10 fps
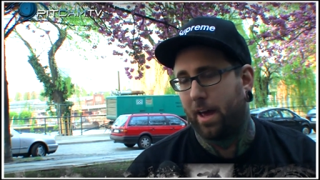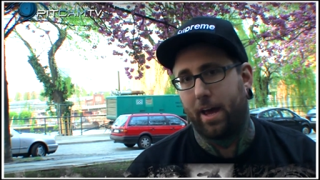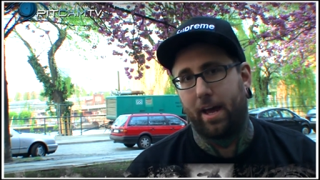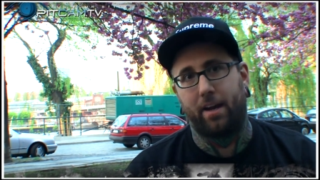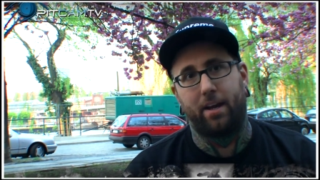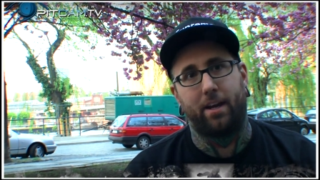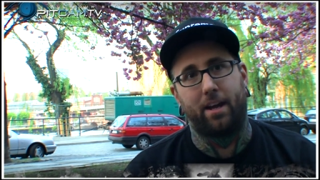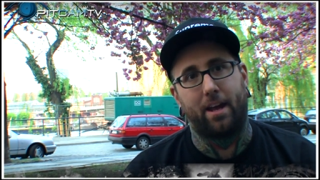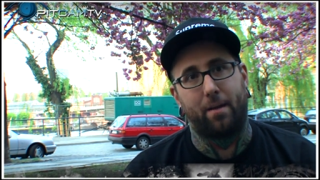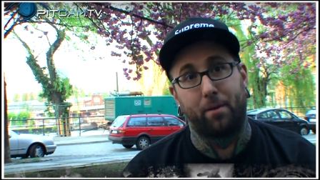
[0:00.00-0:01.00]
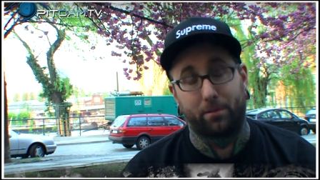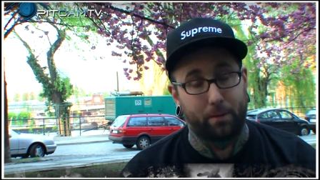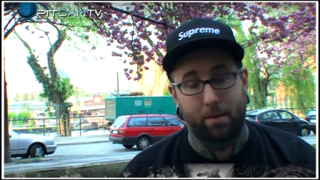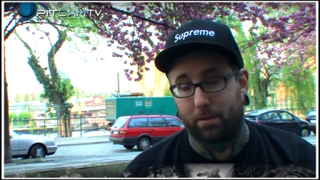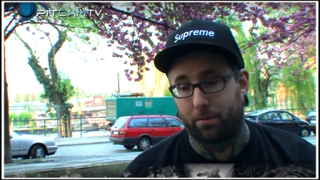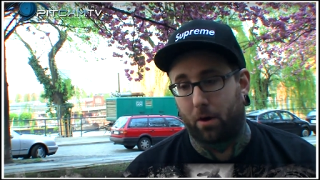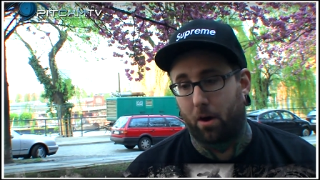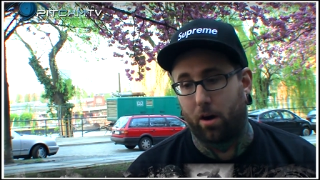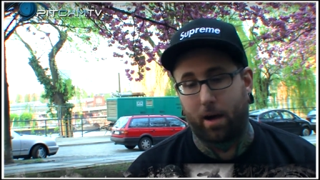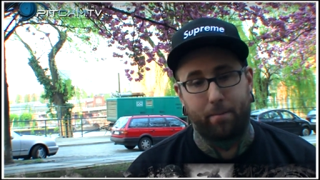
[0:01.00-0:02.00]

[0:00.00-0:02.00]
And it must be hard.